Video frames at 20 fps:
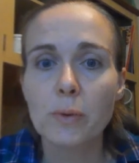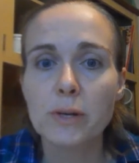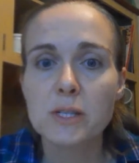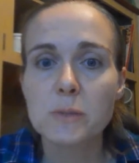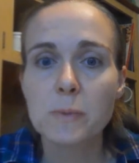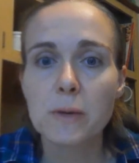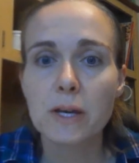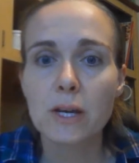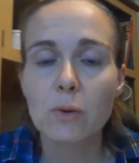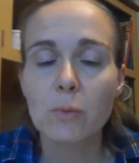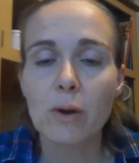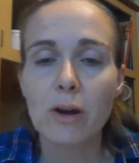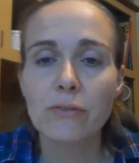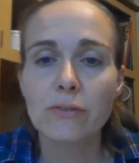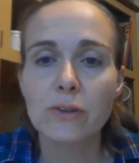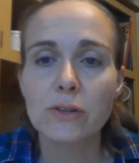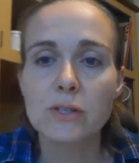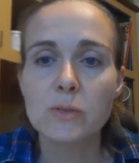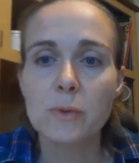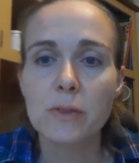being a refuge
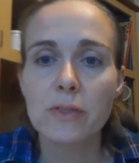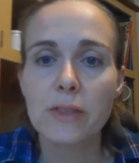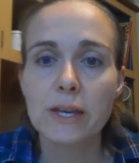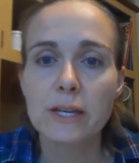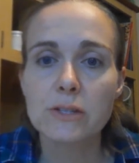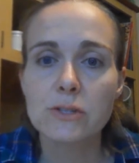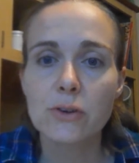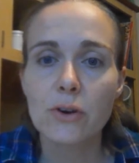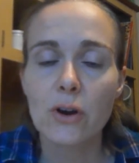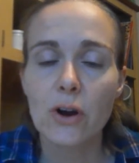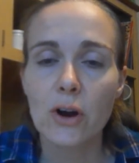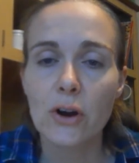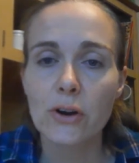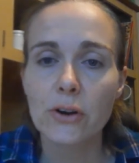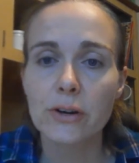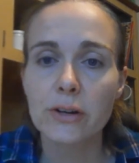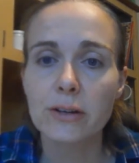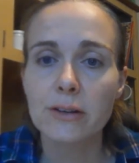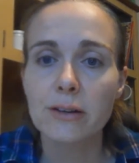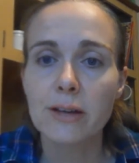when things are hard.
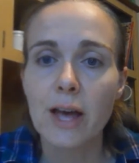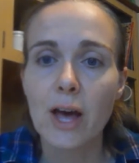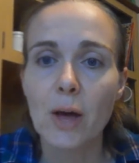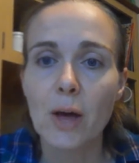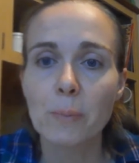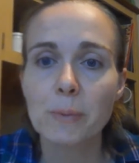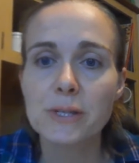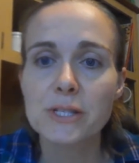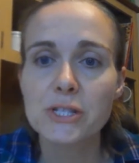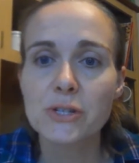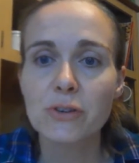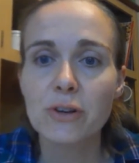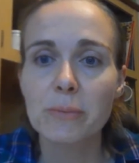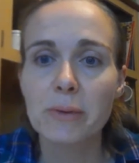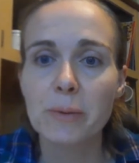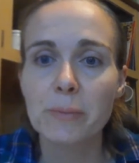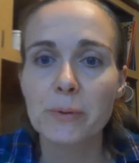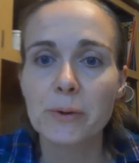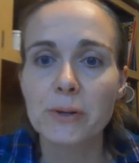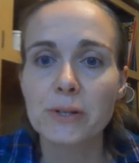Help us to
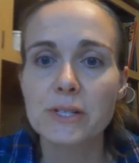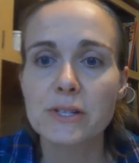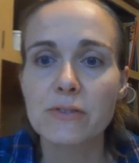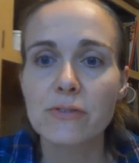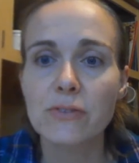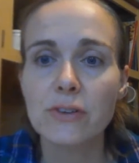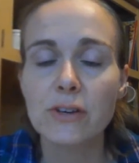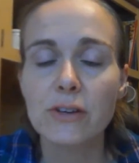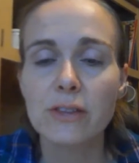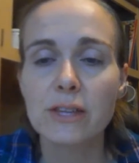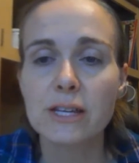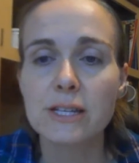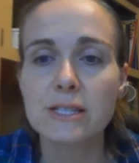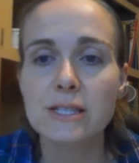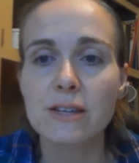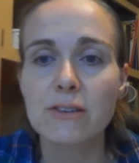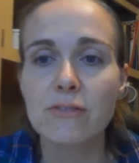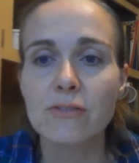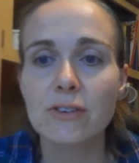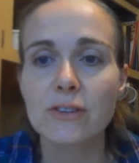remember to feel this and
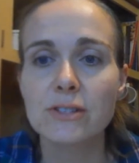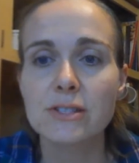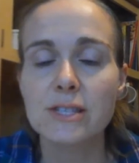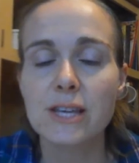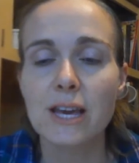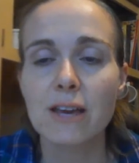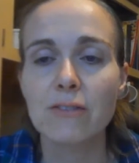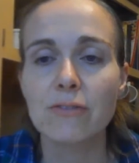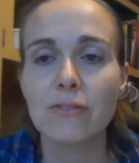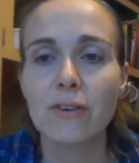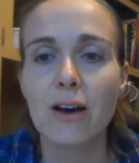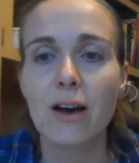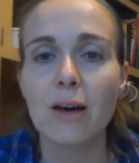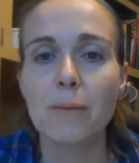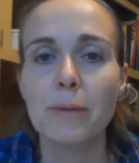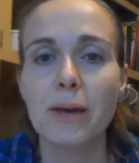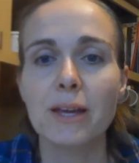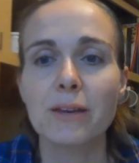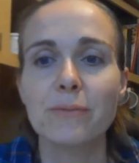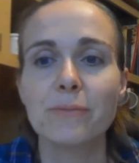feel safe.
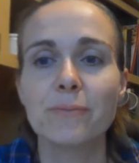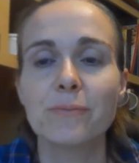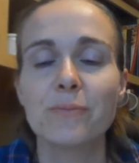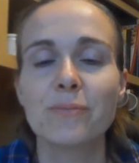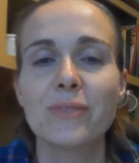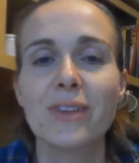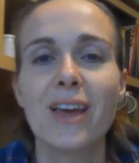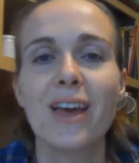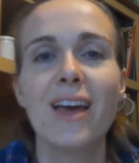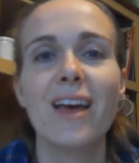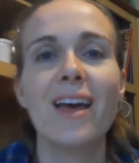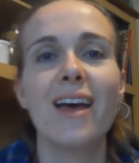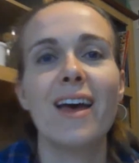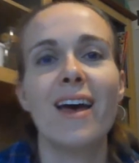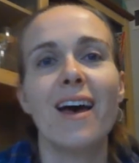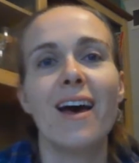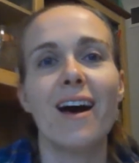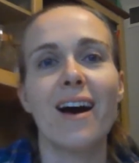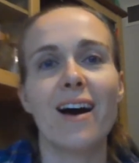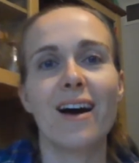Amen.
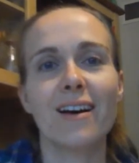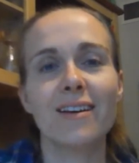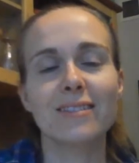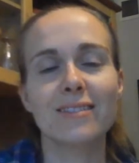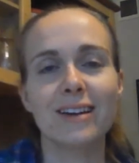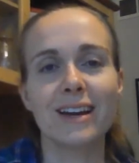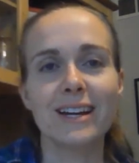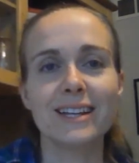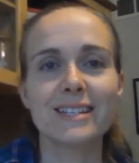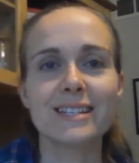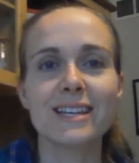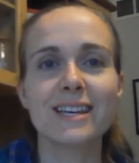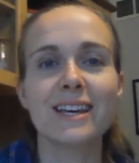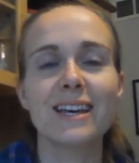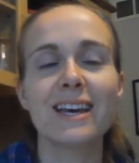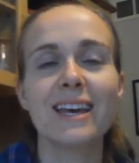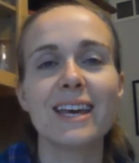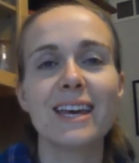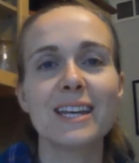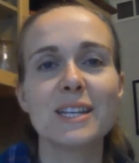All right.
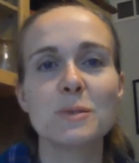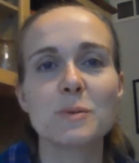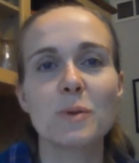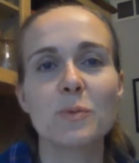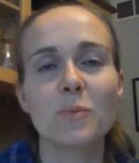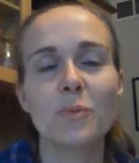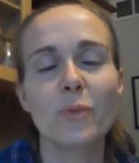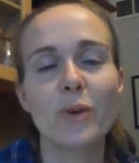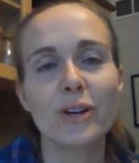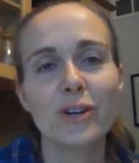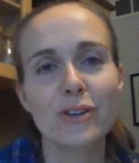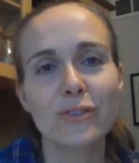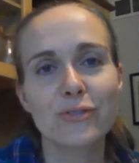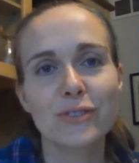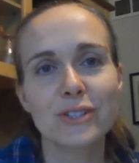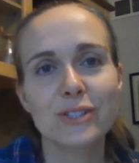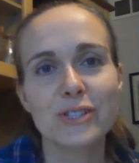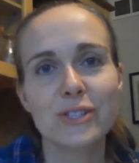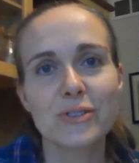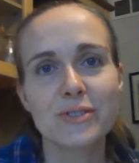It has been wonderful to
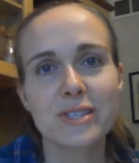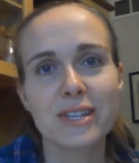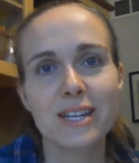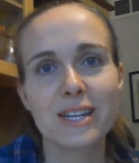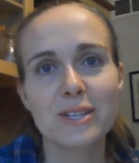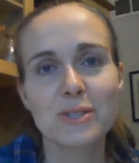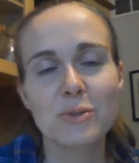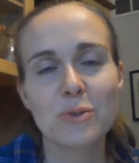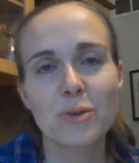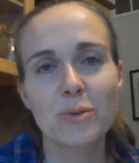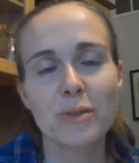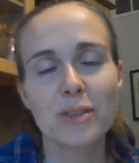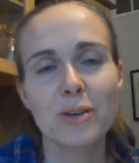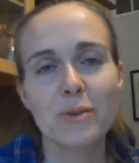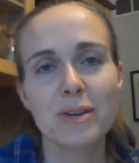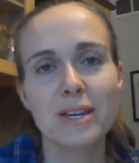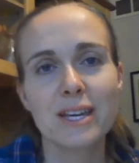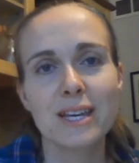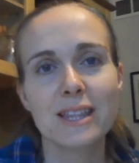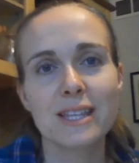do Sunday school with you
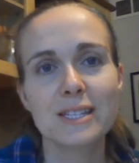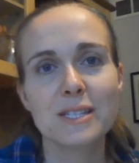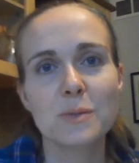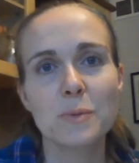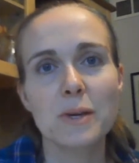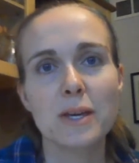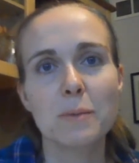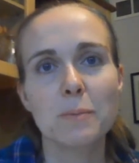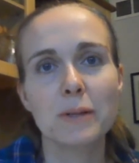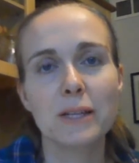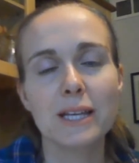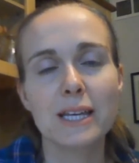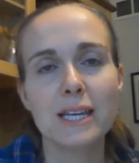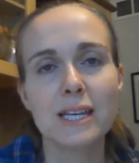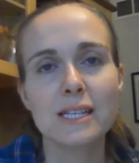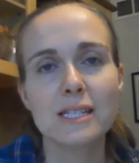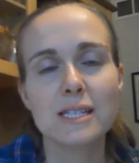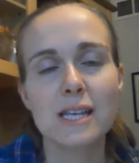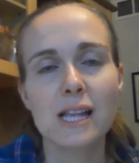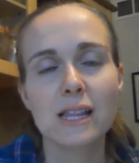again this week. Please,
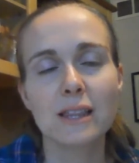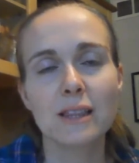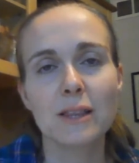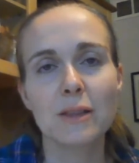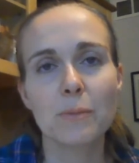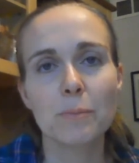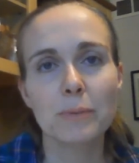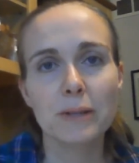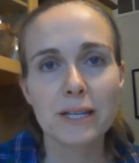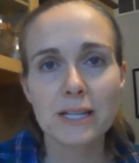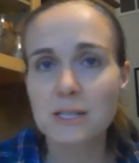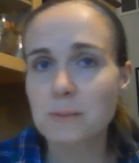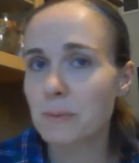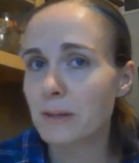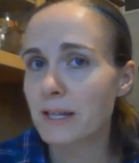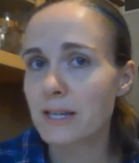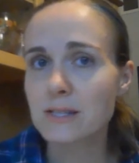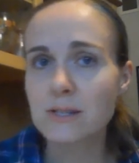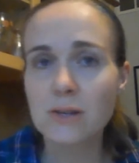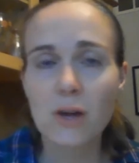please, please
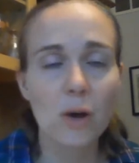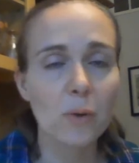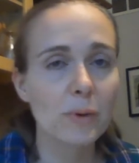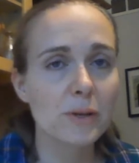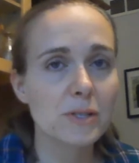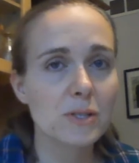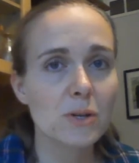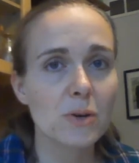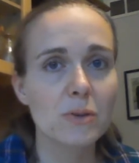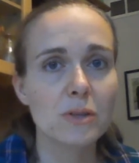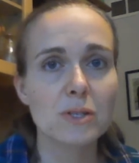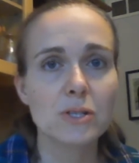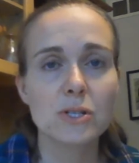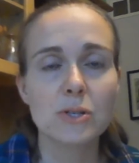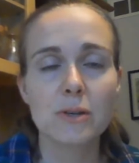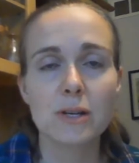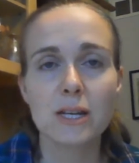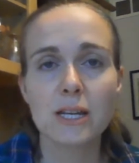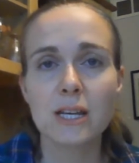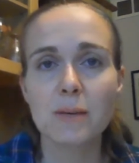always know that you can
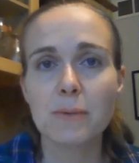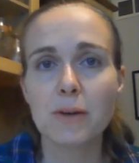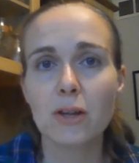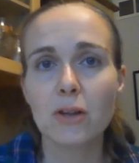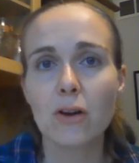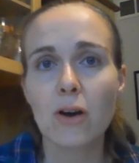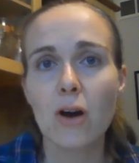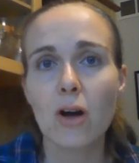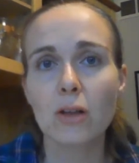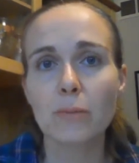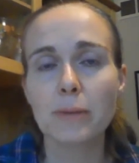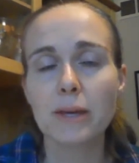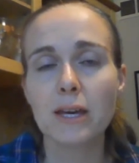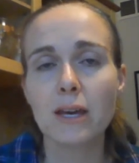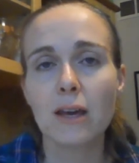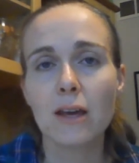email, call me,